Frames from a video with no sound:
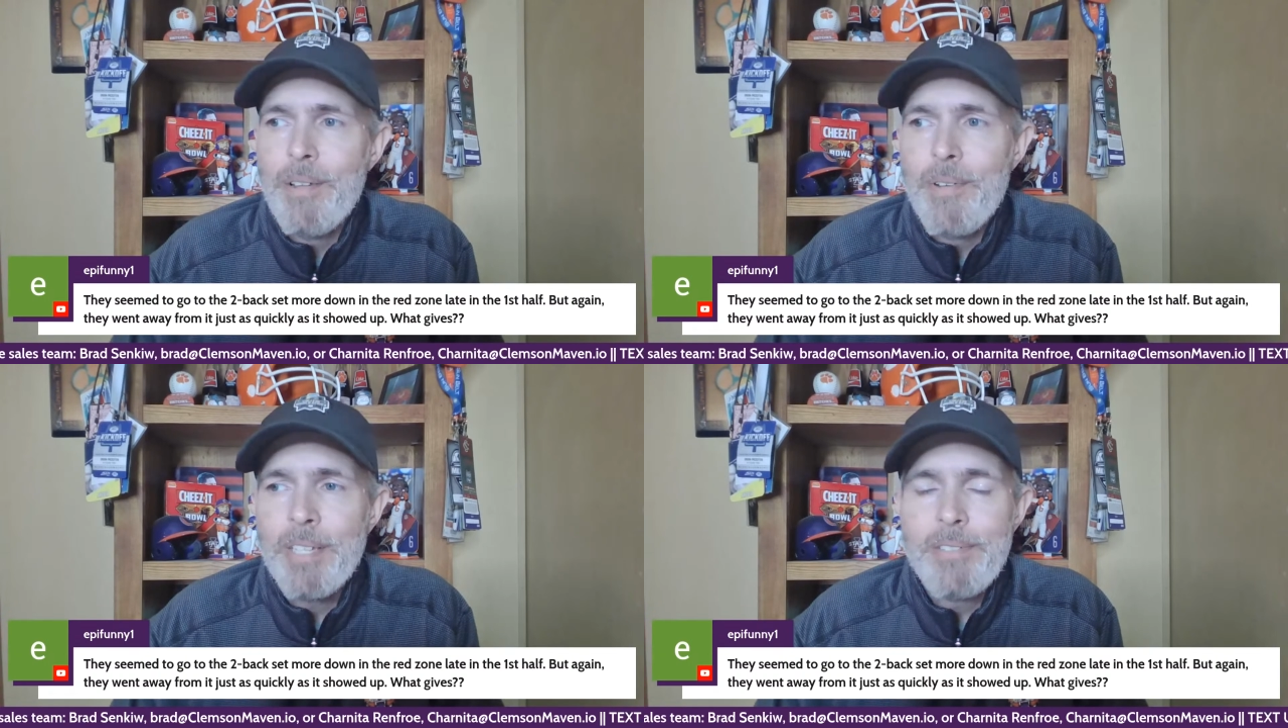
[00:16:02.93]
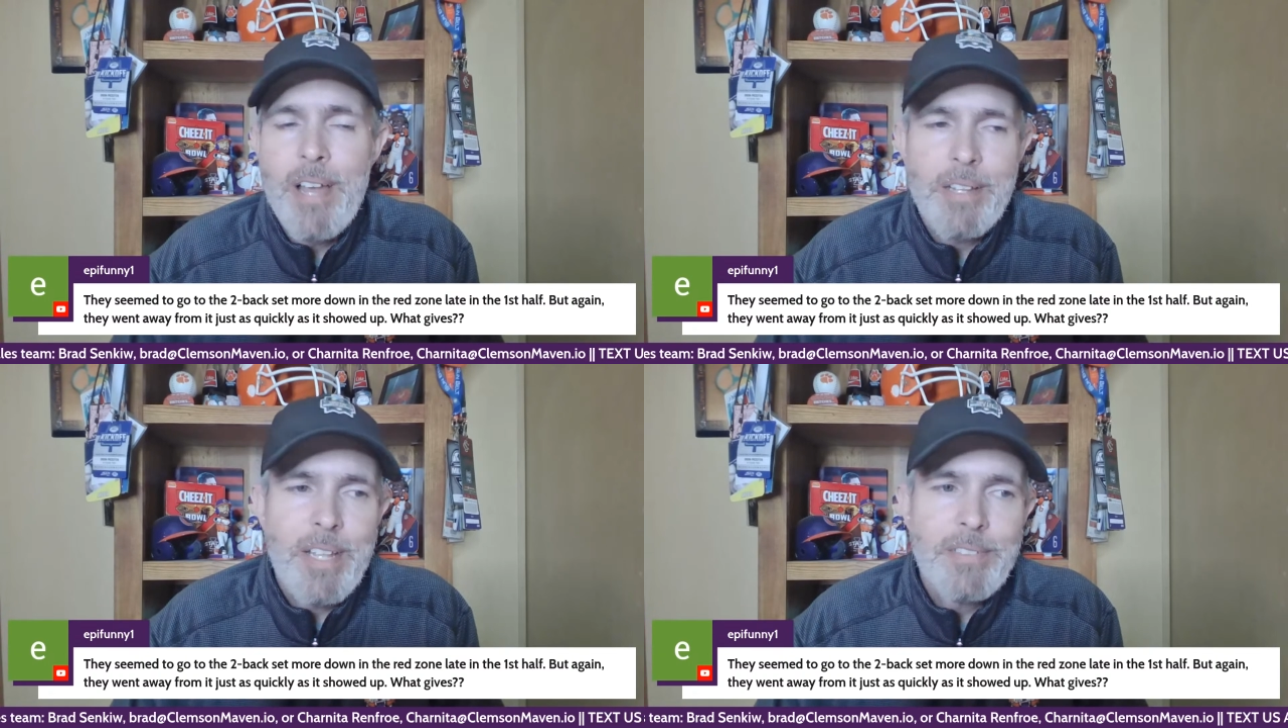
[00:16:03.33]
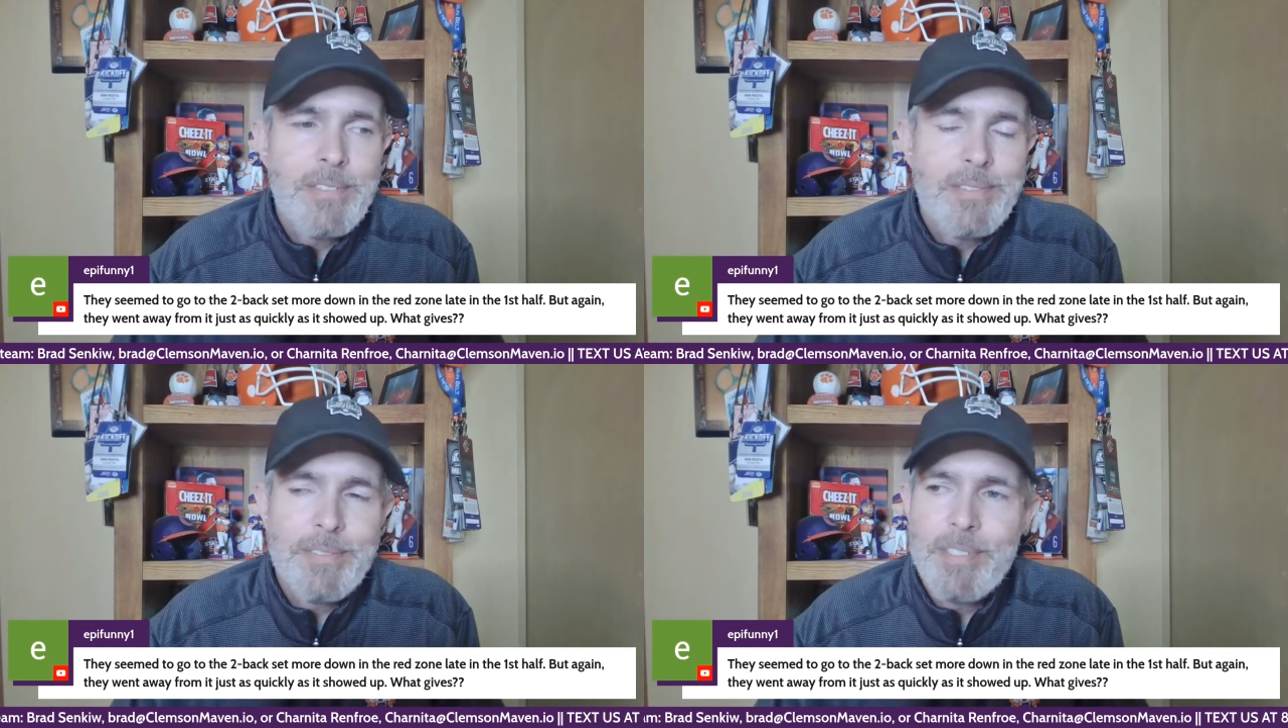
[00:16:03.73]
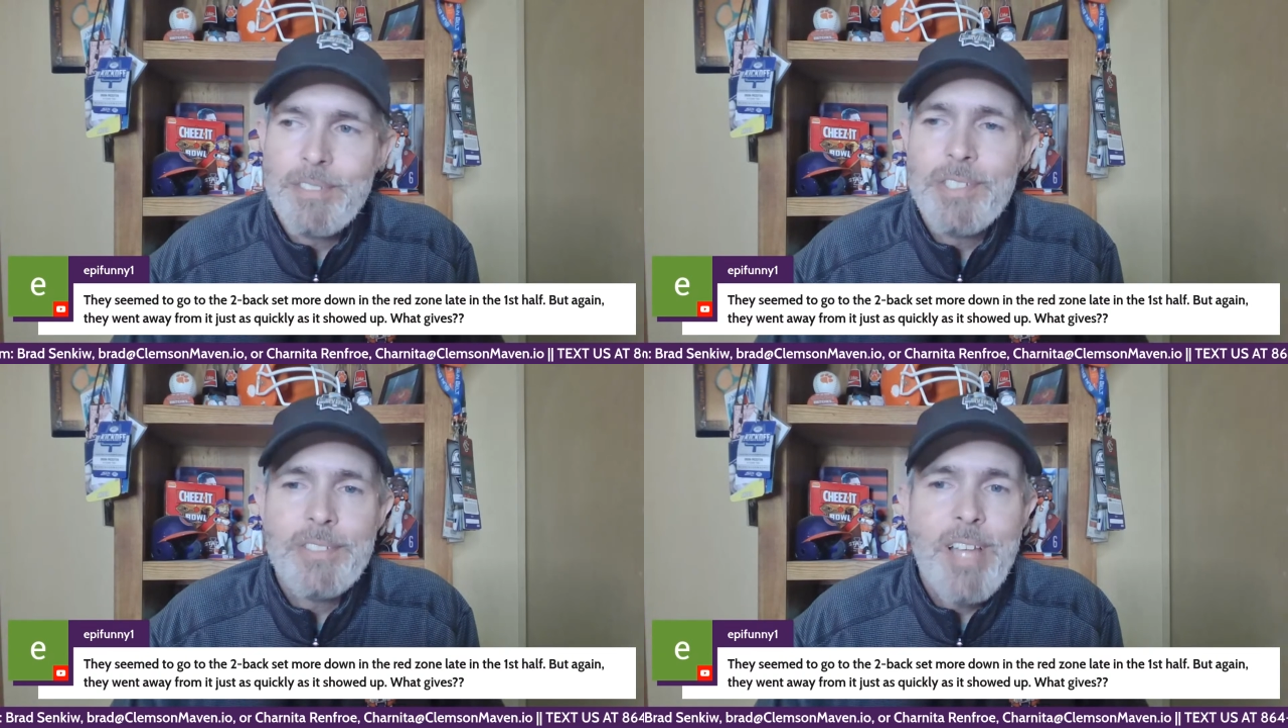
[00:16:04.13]
that's
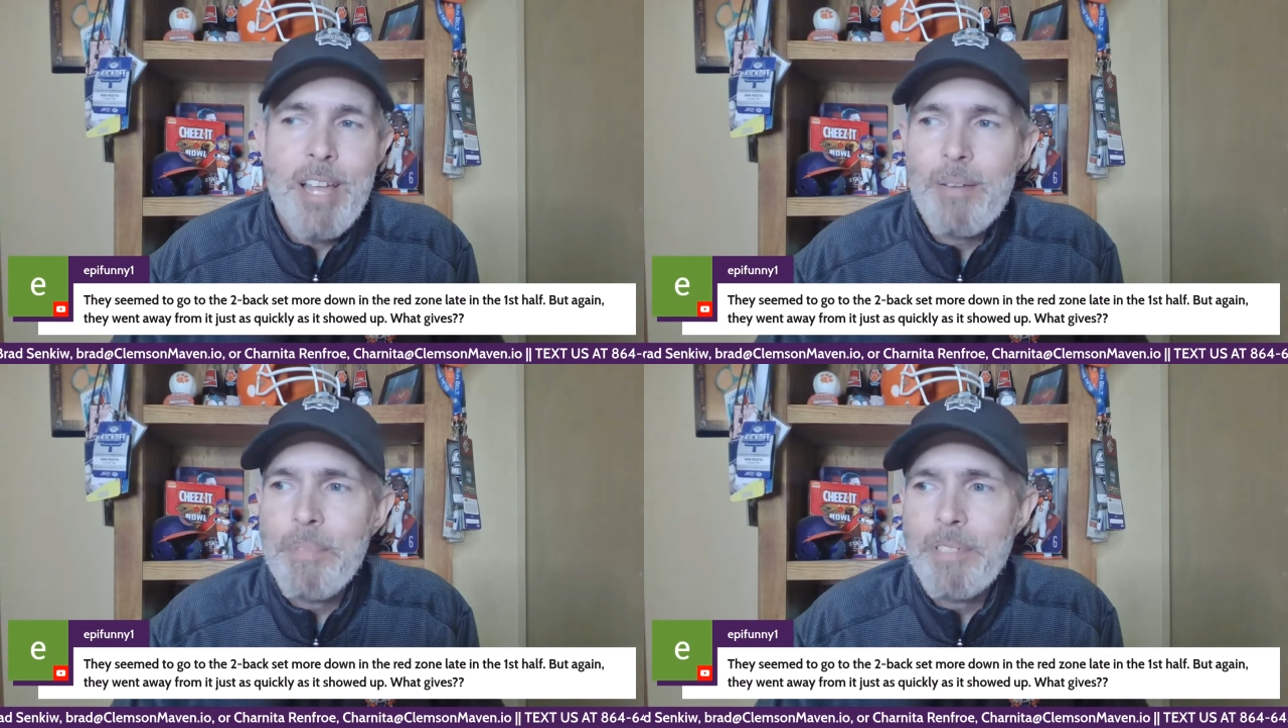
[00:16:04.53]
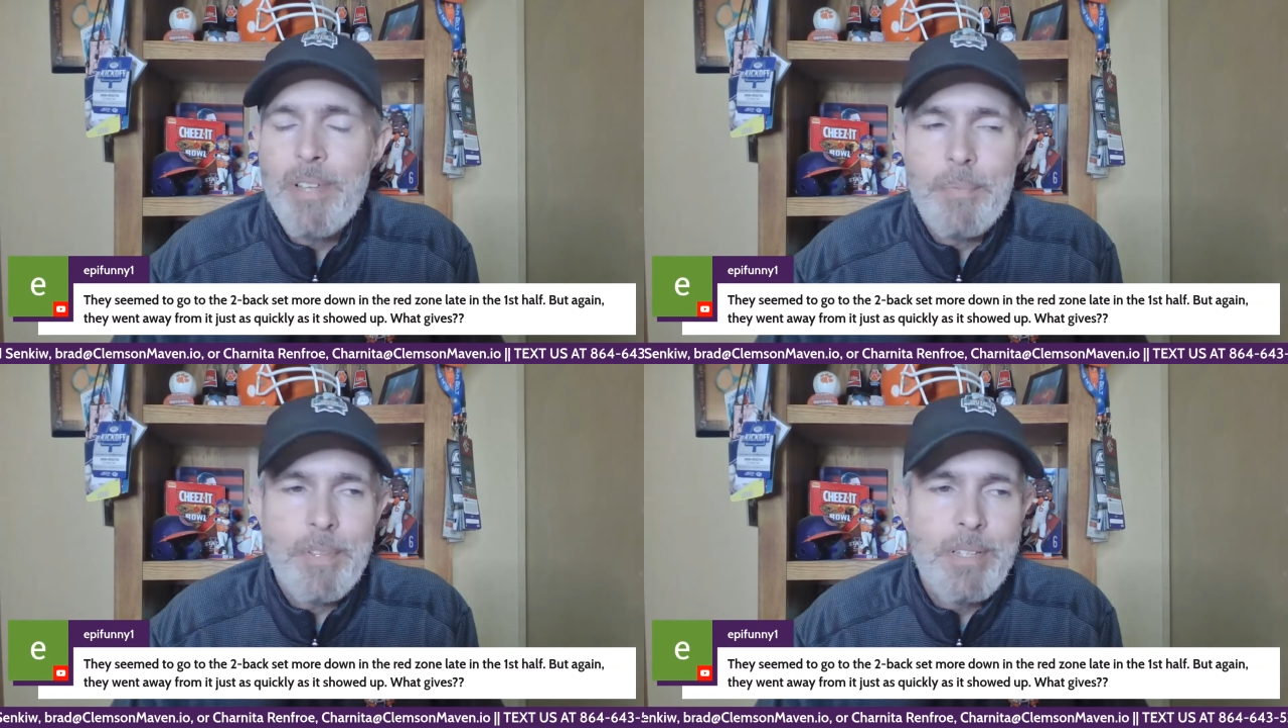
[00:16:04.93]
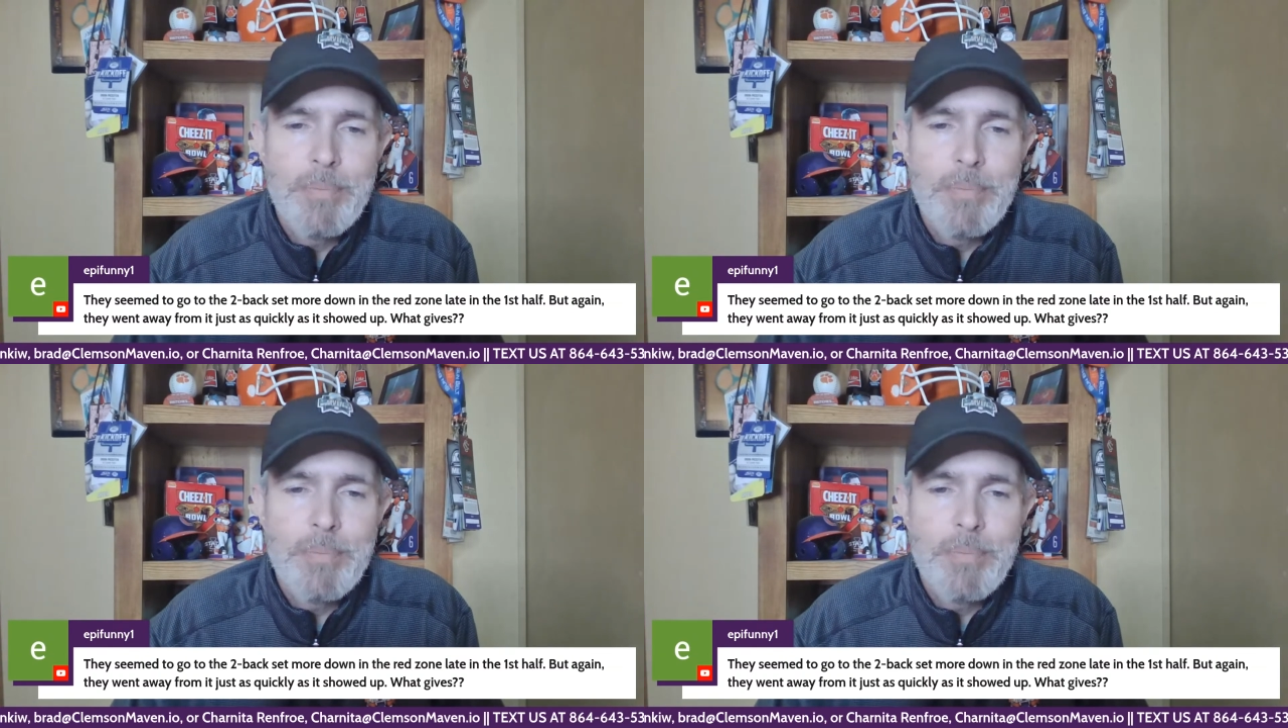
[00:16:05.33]
It's just not going to be something